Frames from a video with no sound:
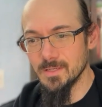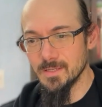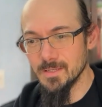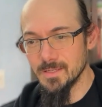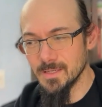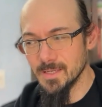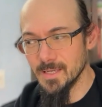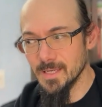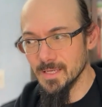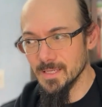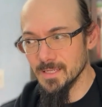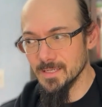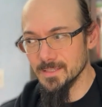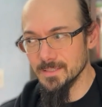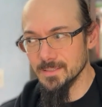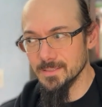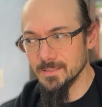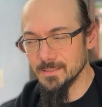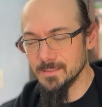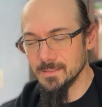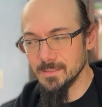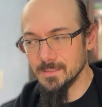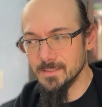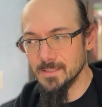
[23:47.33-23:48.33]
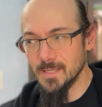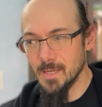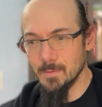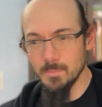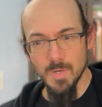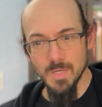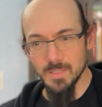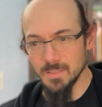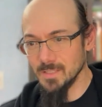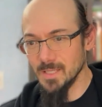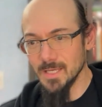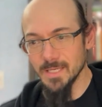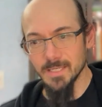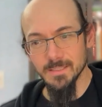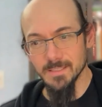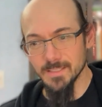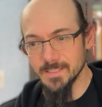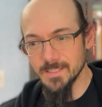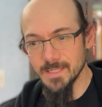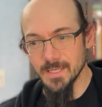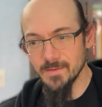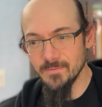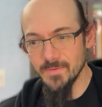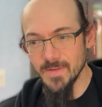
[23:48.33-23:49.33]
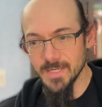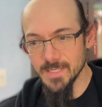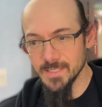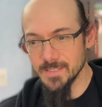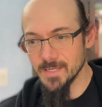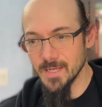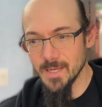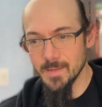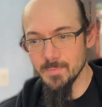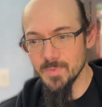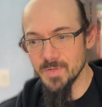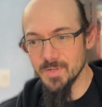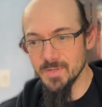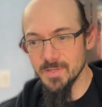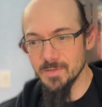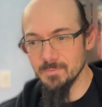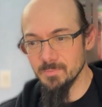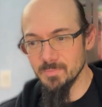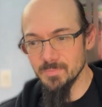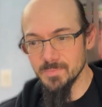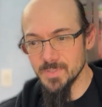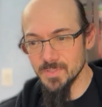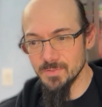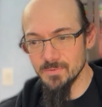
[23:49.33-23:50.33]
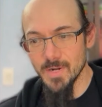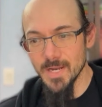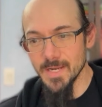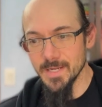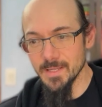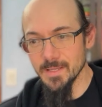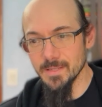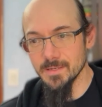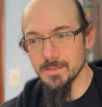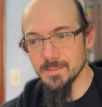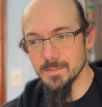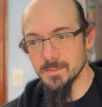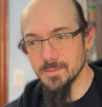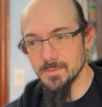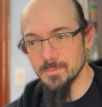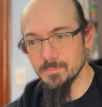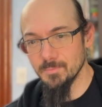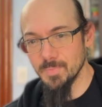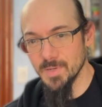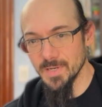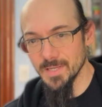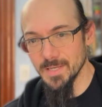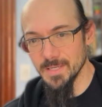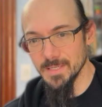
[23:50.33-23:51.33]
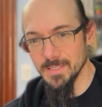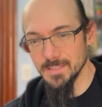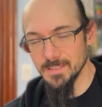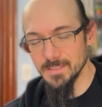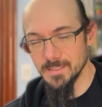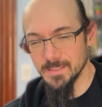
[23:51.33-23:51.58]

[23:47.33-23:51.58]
and I'm unlikely to have any time to write it. But